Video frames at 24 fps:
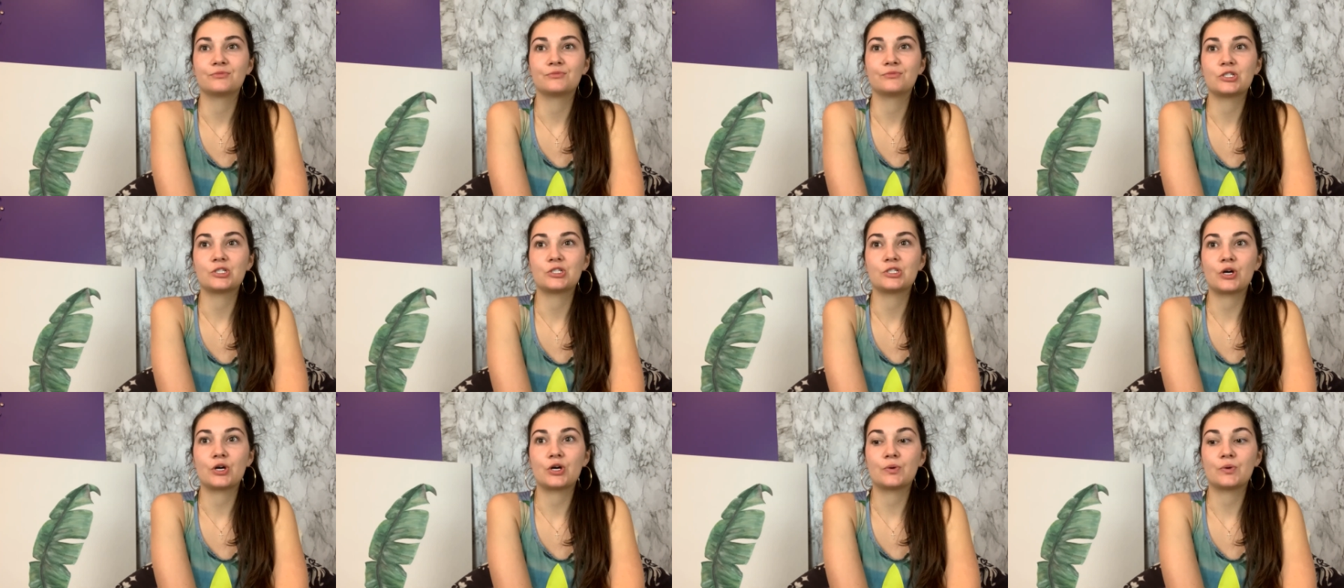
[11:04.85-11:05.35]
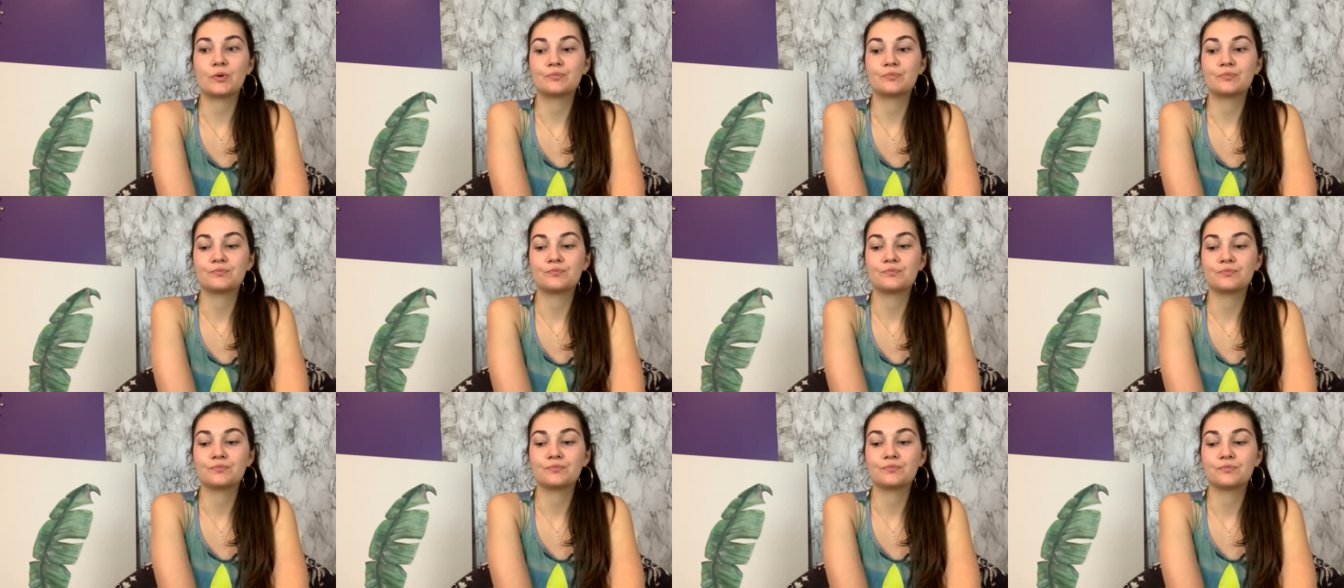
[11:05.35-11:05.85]
So
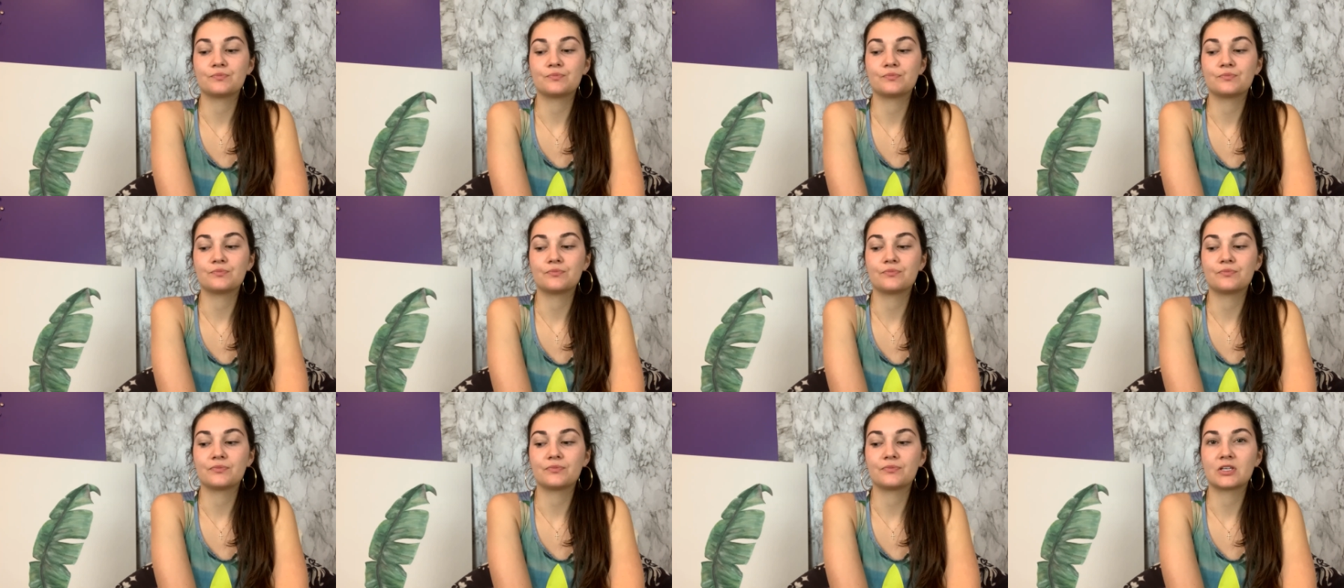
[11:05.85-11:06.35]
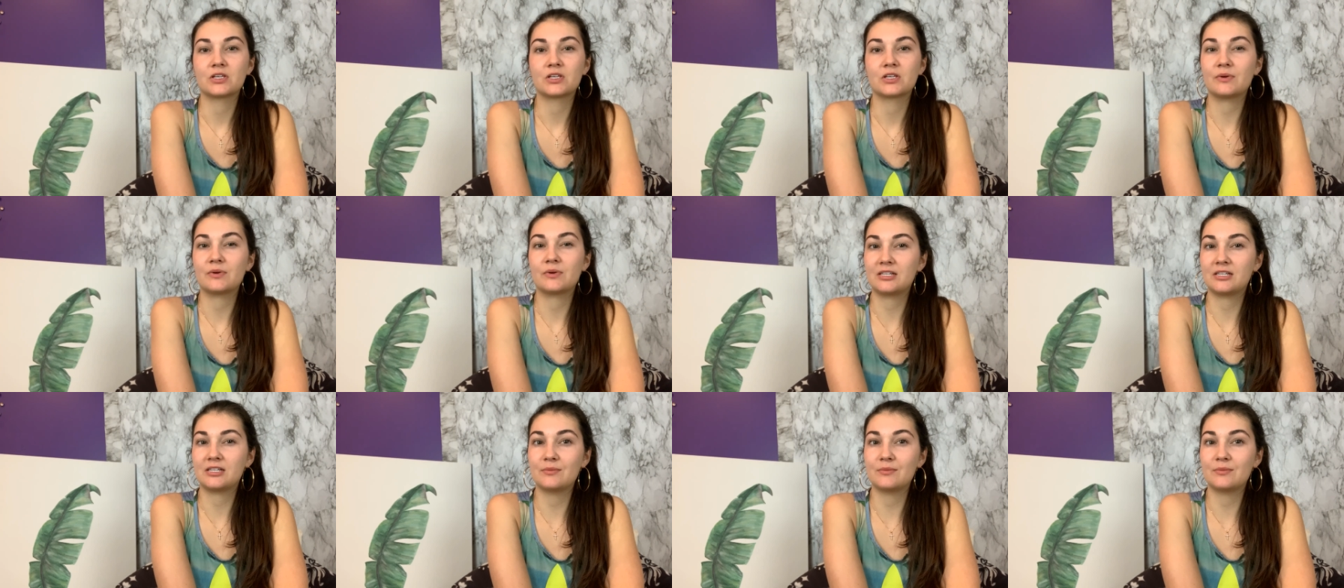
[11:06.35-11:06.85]

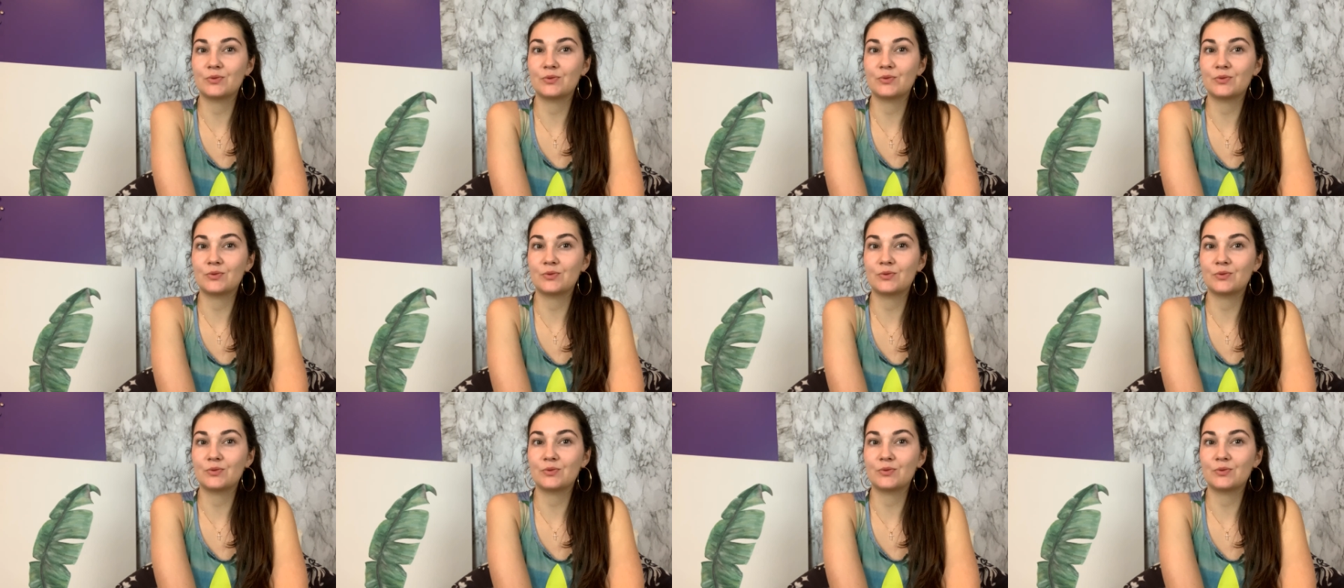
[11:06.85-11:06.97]
by the time